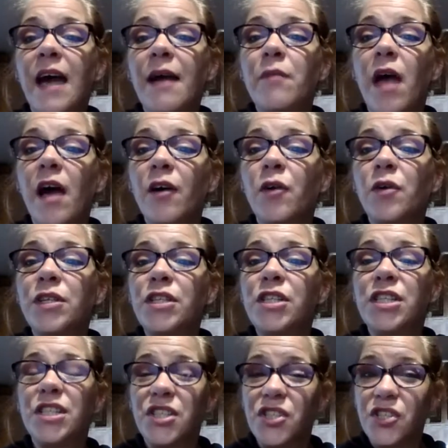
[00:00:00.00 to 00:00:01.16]
not going
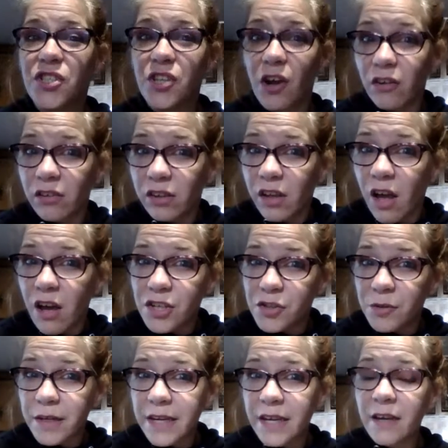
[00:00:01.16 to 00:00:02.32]
to start
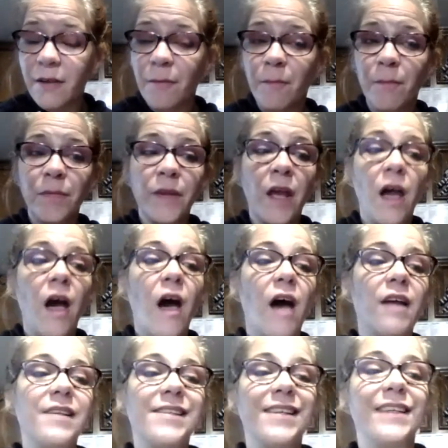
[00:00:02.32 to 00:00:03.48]
laundry
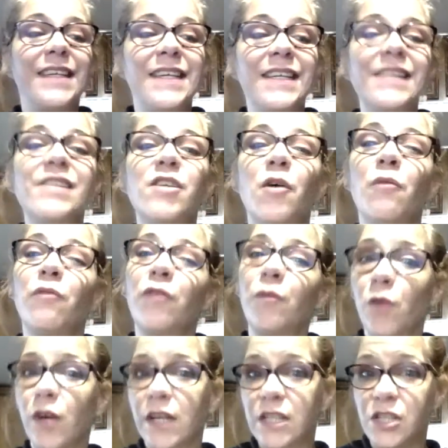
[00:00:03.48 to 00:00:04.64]
until he gets home from
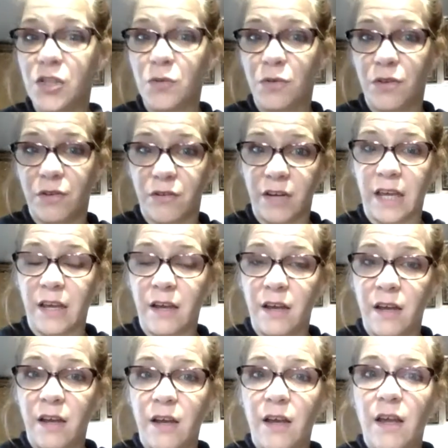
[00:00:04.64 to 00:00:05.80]
work at 2:30
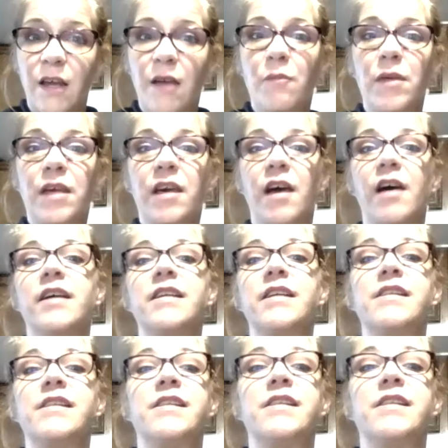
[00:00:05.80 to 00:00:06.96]

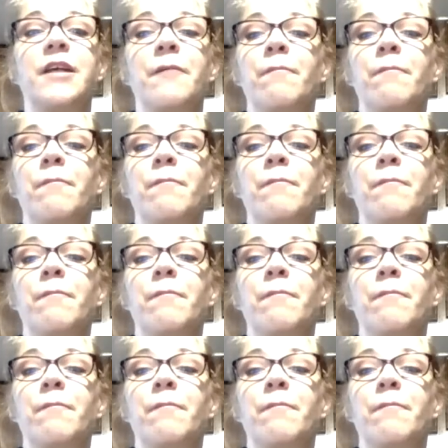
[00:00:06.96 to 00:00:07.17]
because